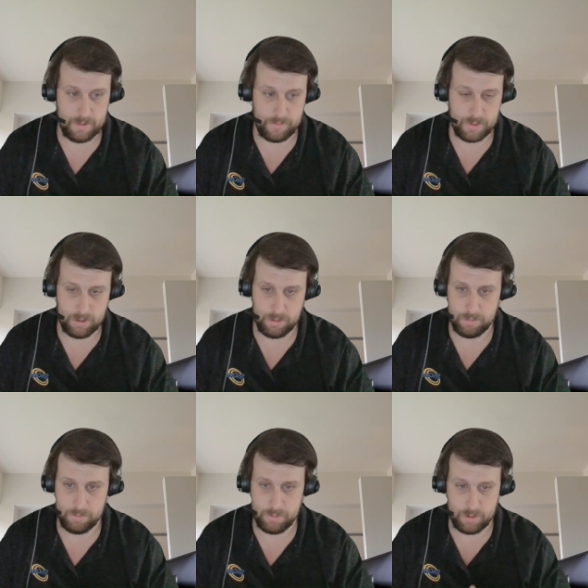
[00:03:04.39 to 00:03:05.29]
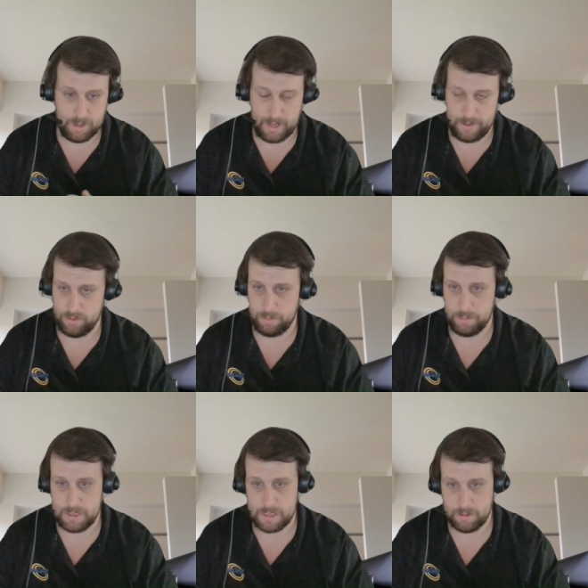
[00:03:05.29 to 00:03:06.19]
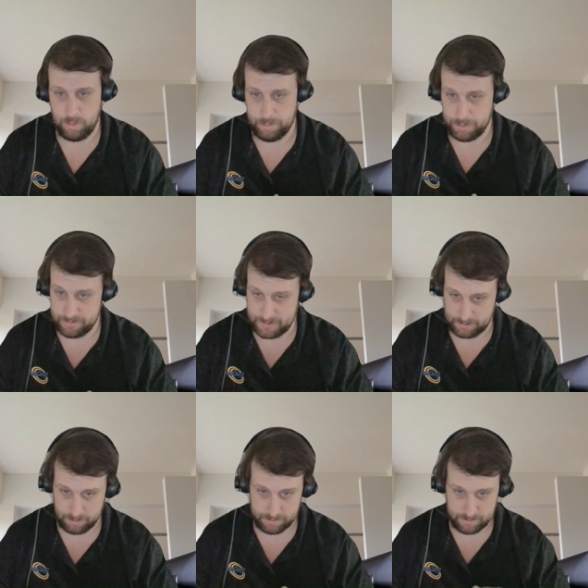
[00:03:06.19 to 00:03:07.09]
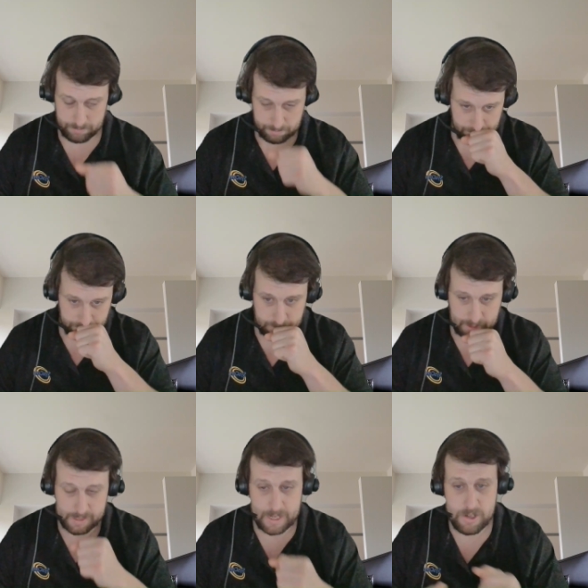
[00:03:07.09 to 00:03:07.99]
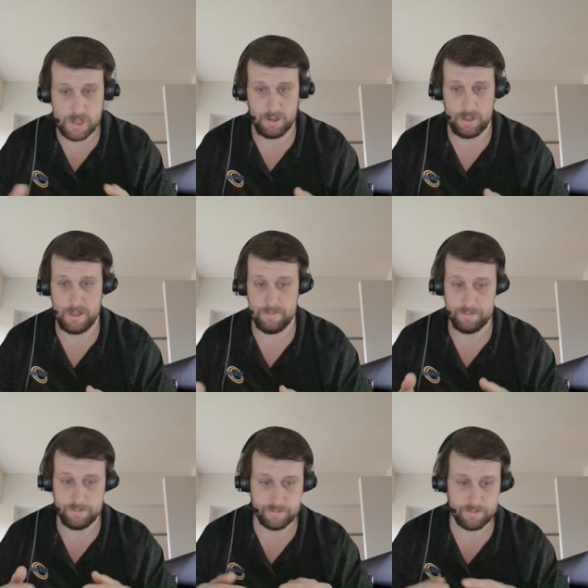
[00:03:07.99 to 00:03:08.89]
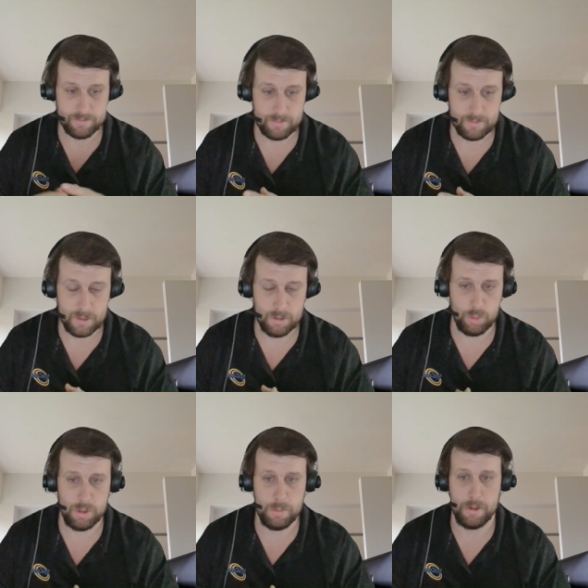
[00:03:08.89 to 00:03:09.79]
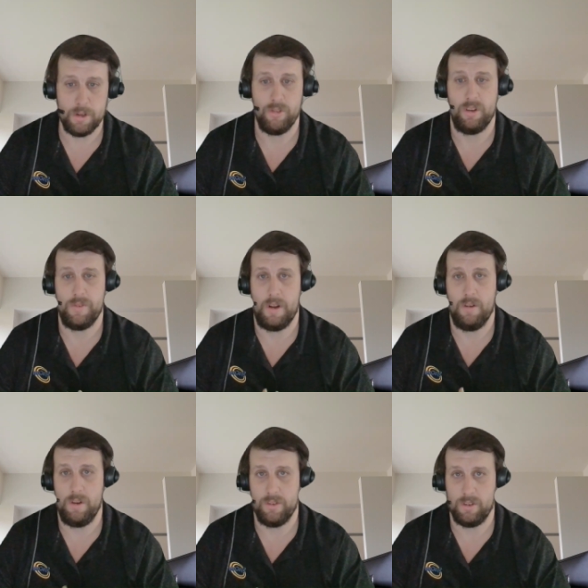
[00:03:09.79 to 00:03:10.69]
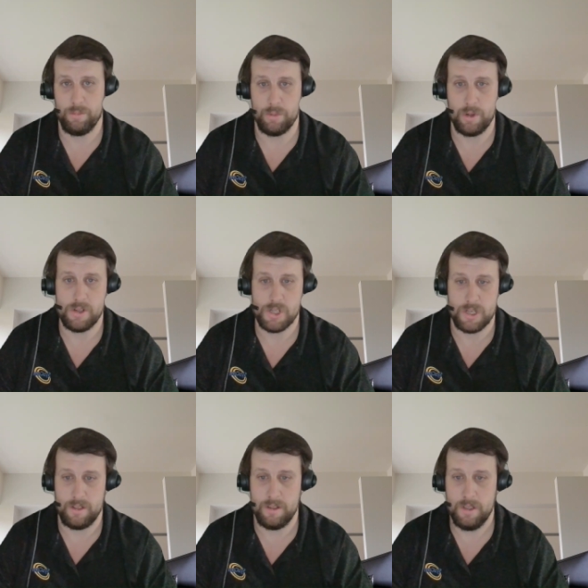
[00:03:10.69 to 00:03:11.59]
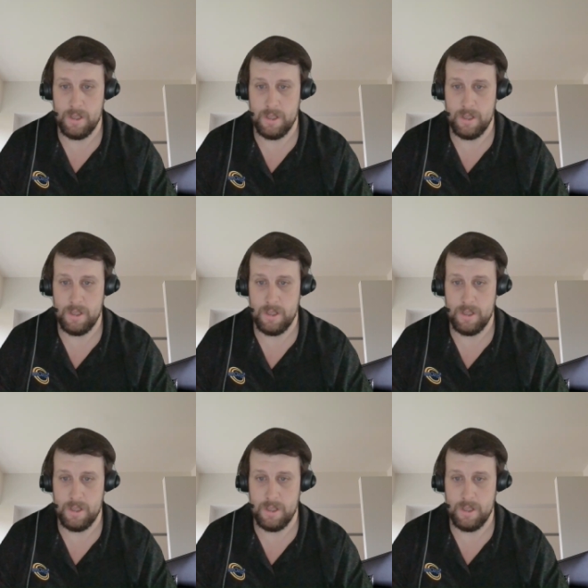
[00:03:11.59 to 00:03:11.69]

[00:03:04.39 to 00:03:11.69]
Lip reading: If you do not have something with multi-factor authentication on it, you're really putting yourself at risk of breach, and